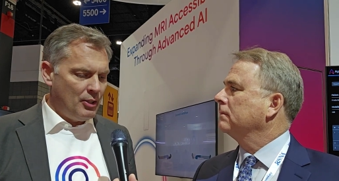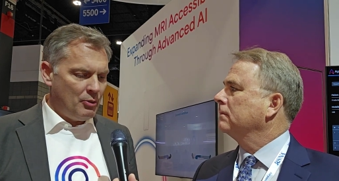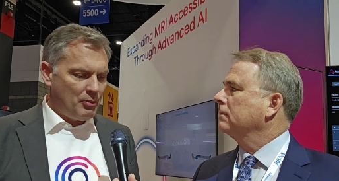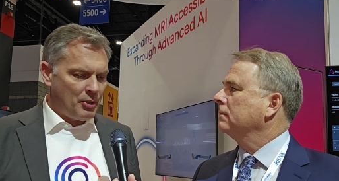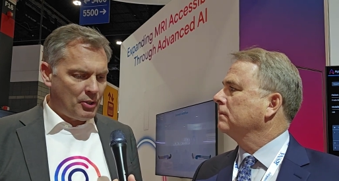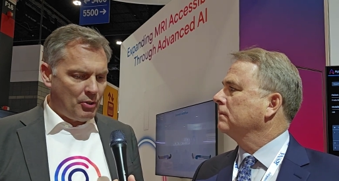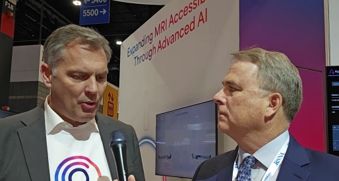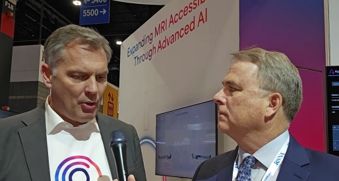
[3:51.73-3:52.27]

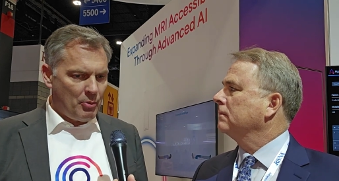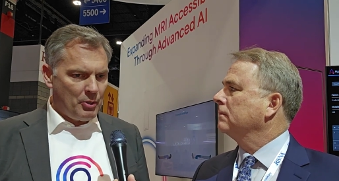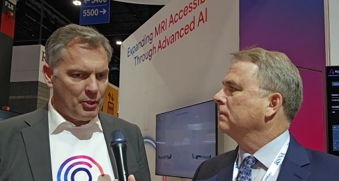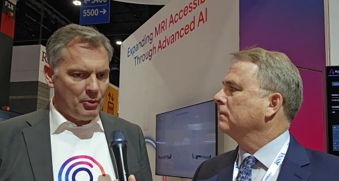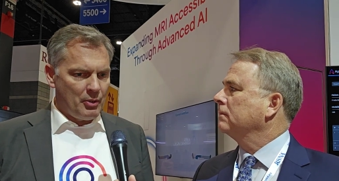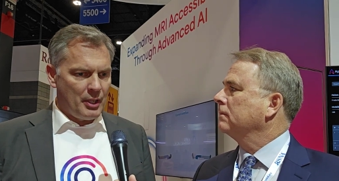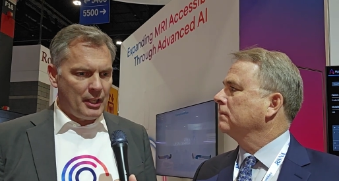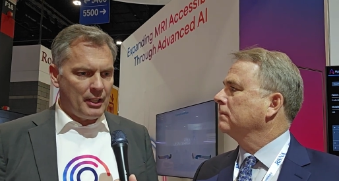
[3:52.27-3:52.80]
Speaker 1: With Qure, we're
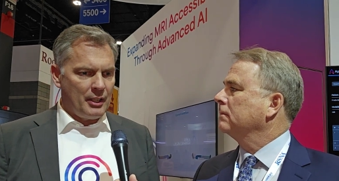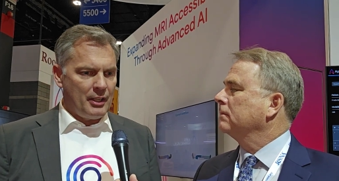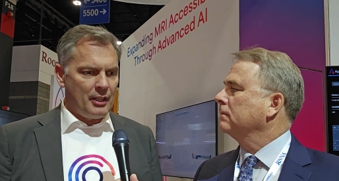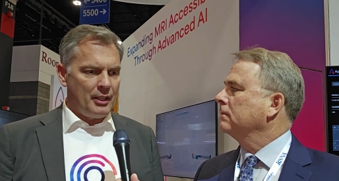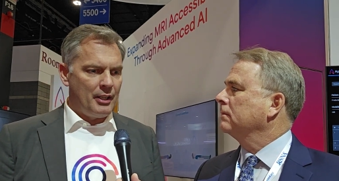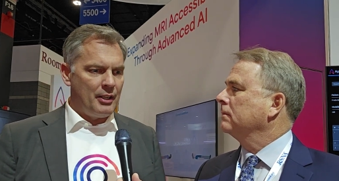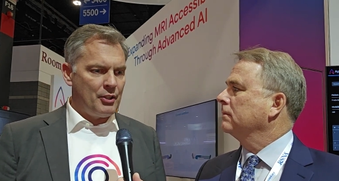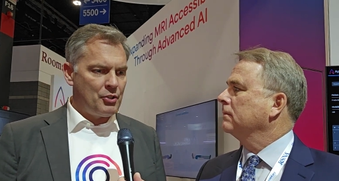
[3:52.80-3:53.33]
doing
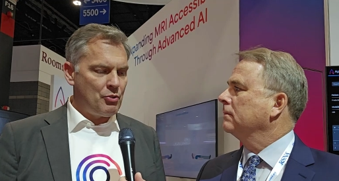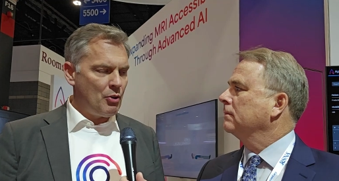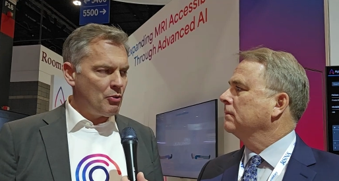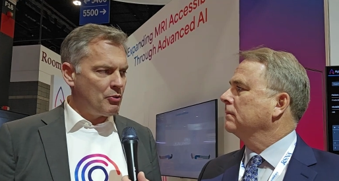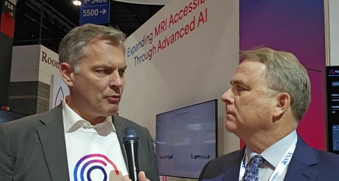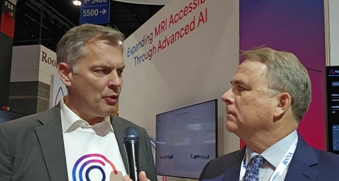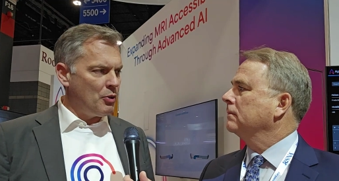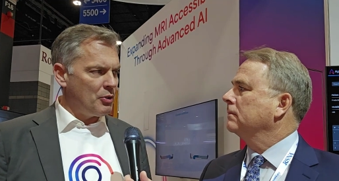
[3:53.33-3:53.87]
a
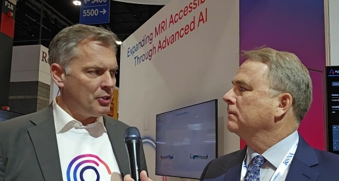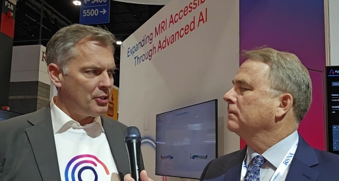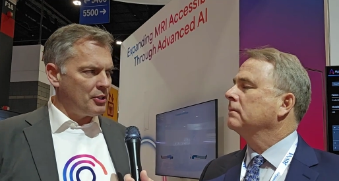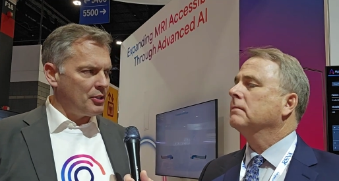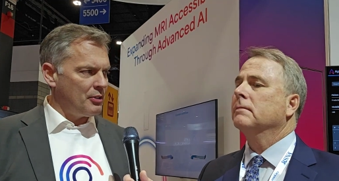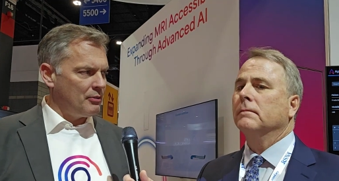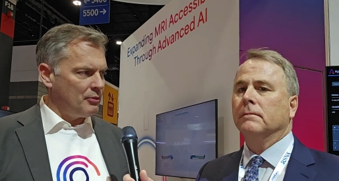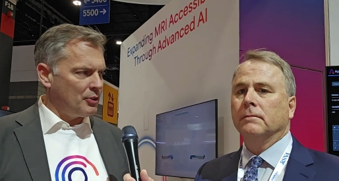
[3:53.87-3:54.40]
stroke
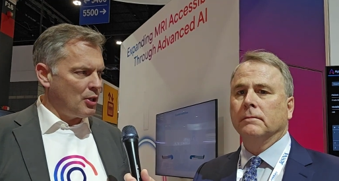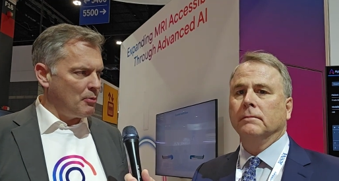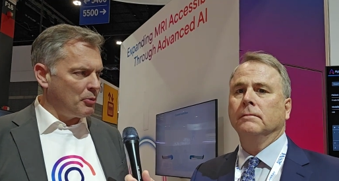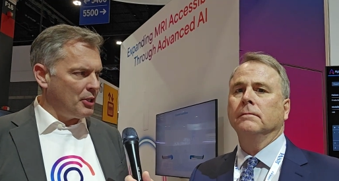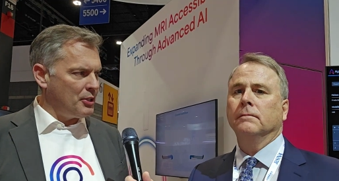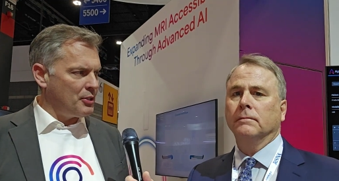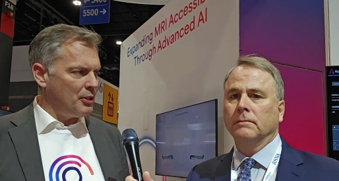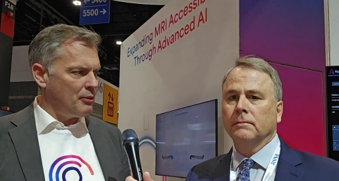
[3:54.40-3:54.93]
focus,
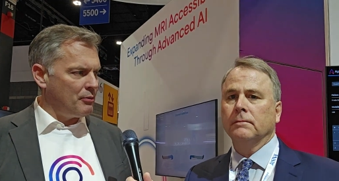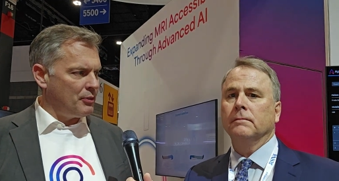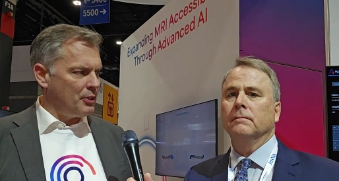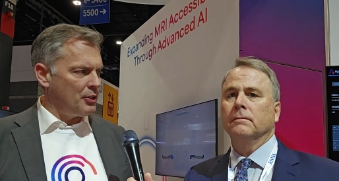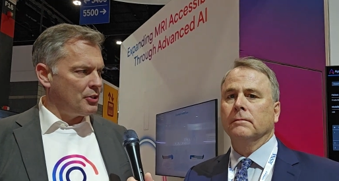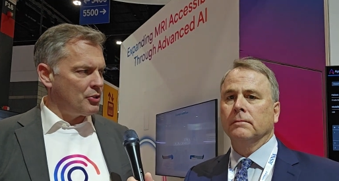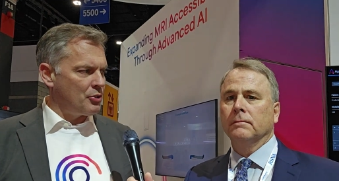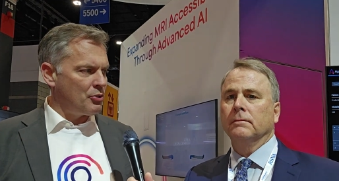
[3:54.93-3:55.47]

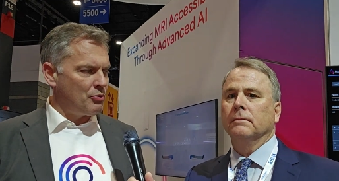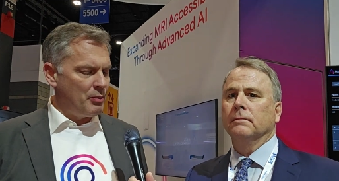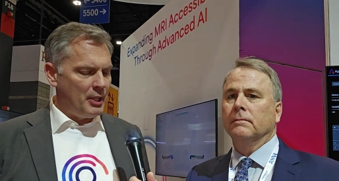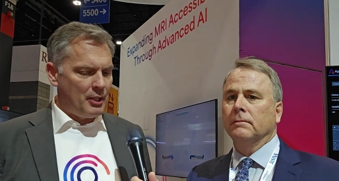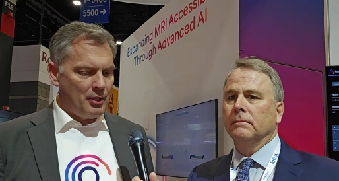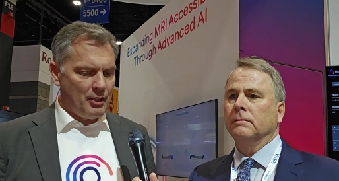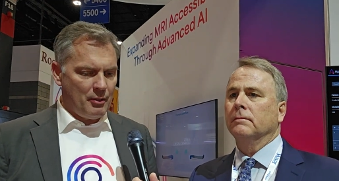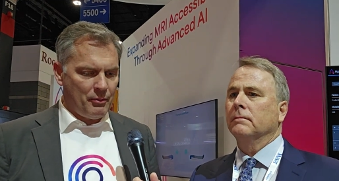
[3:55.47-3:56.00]
comprehensive
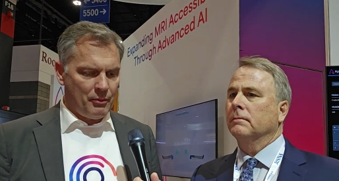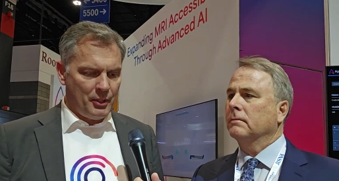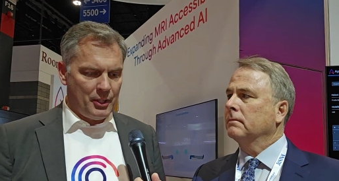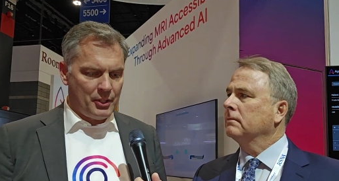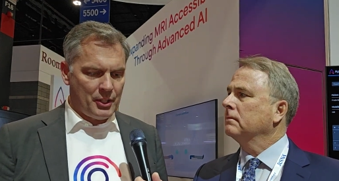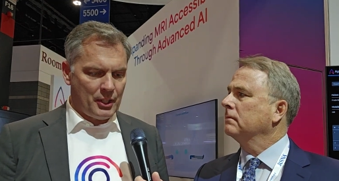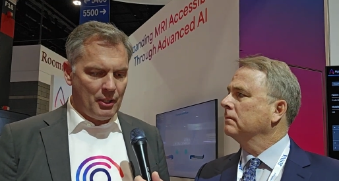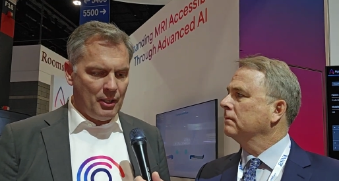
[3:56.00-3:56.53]
suite of
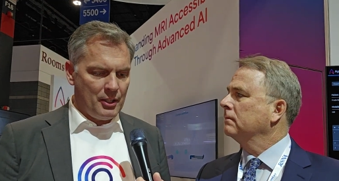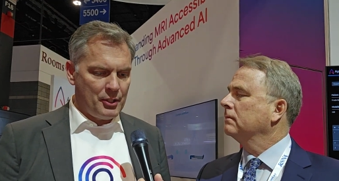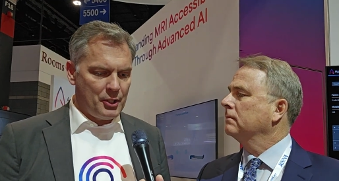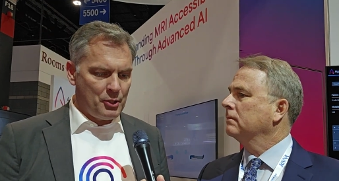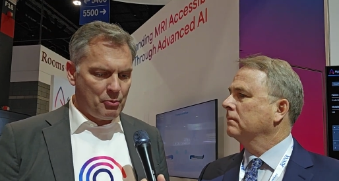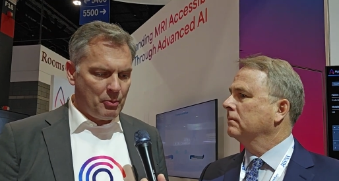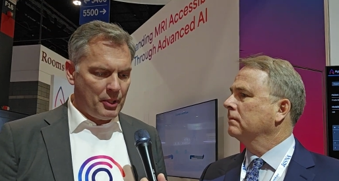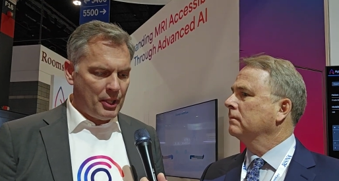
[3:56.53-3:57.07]

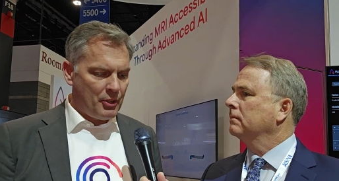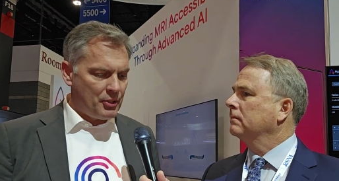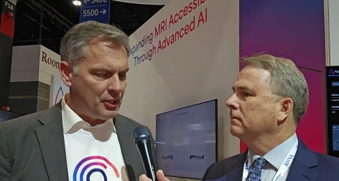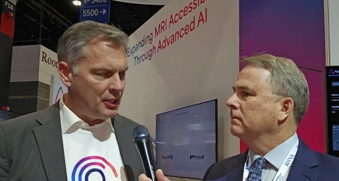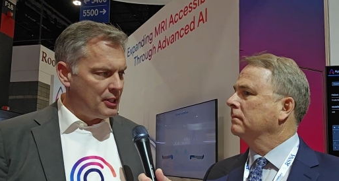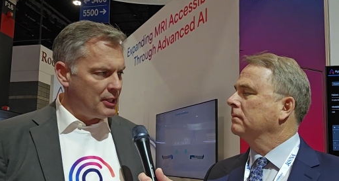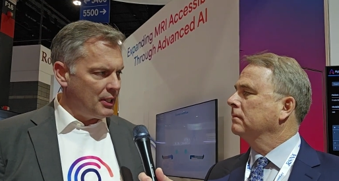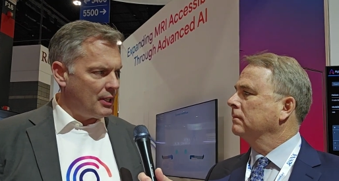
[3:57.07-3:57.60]
technologies with their
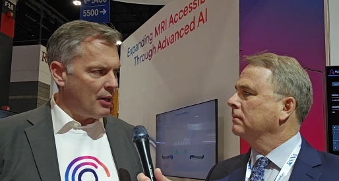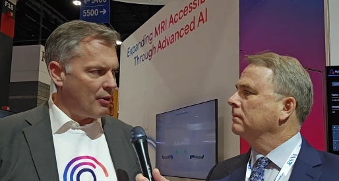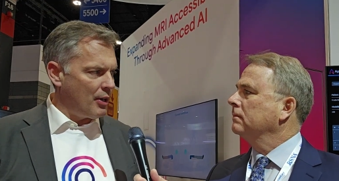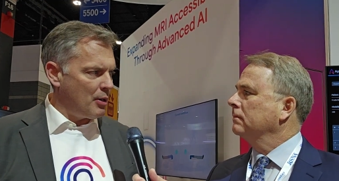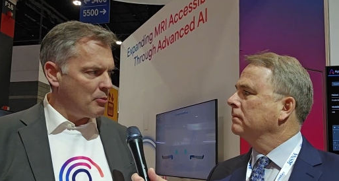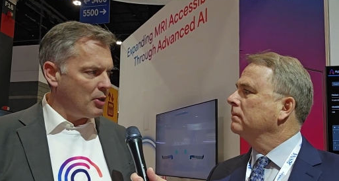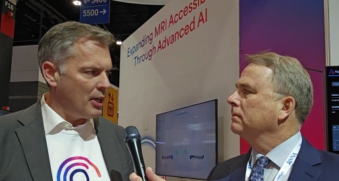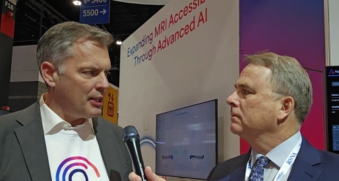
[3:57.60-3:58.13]
CT and our
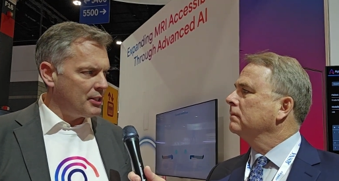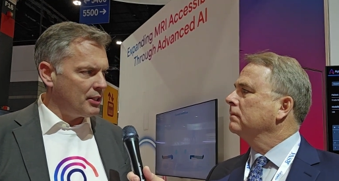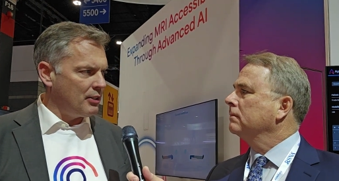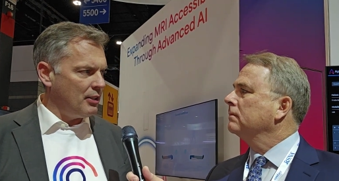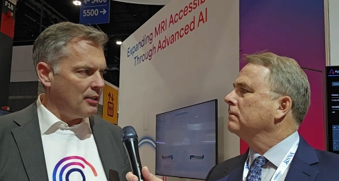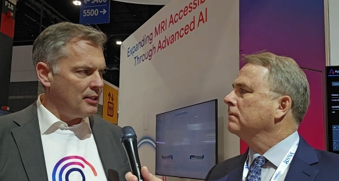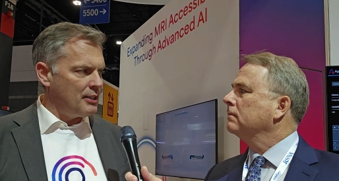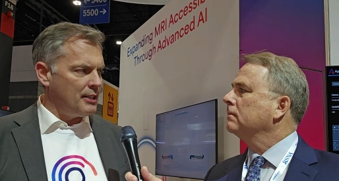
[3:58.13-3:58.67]
MRI
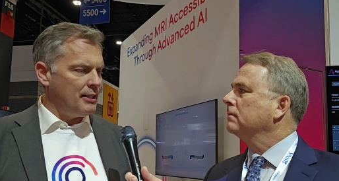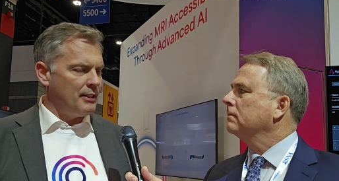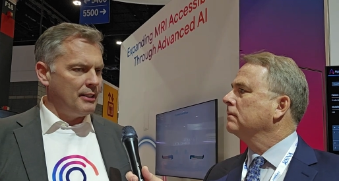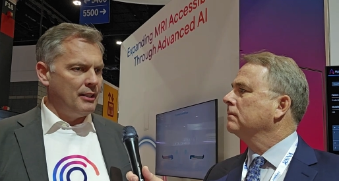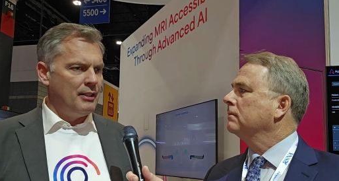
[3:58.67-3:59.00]
technology